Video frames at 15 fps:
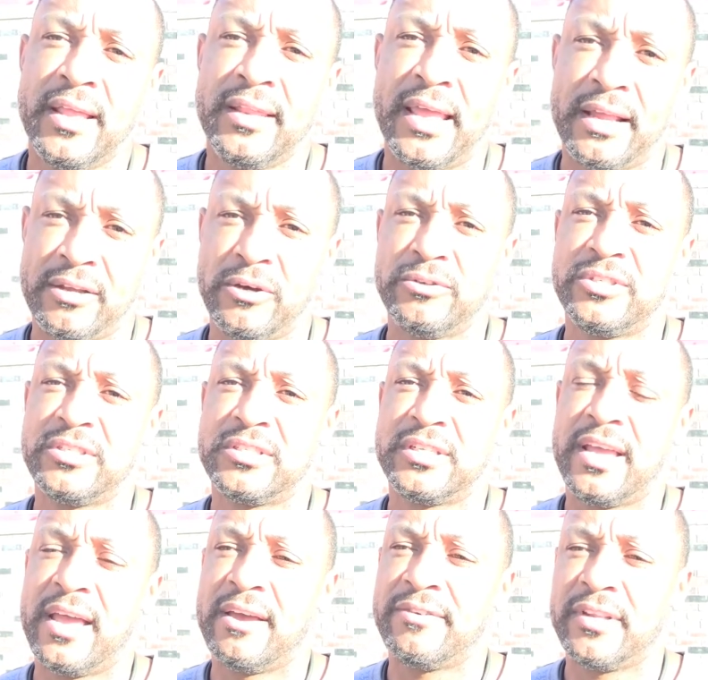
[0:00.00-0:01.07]
and their coaching
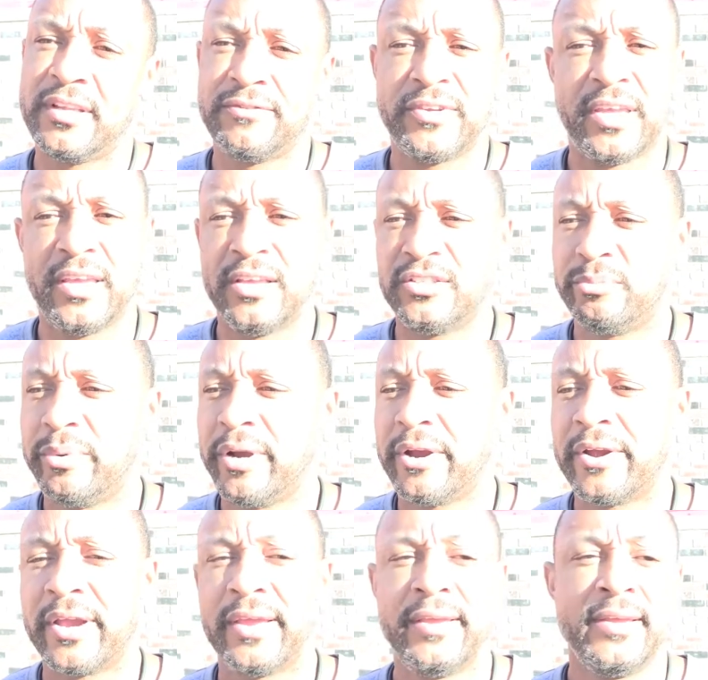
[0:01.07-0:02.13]
staff, Cliff
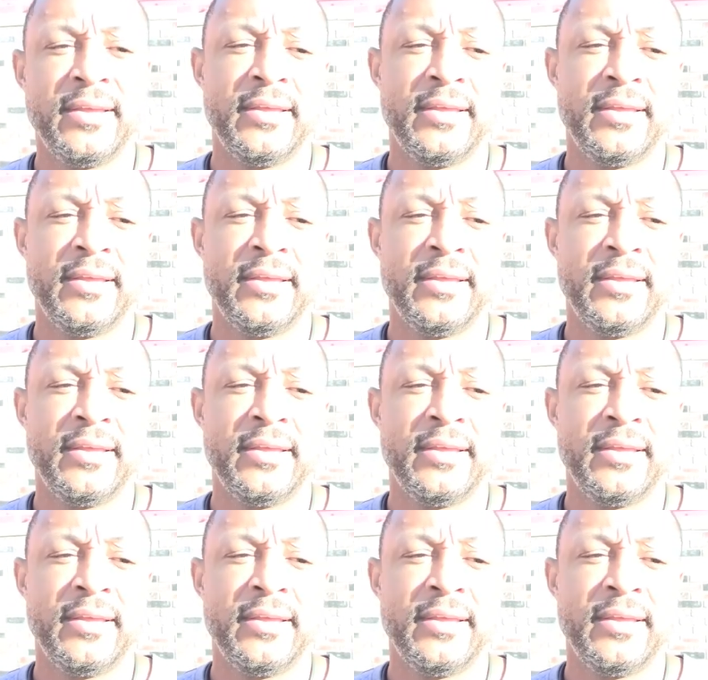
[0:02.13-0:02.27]
Kingsbury,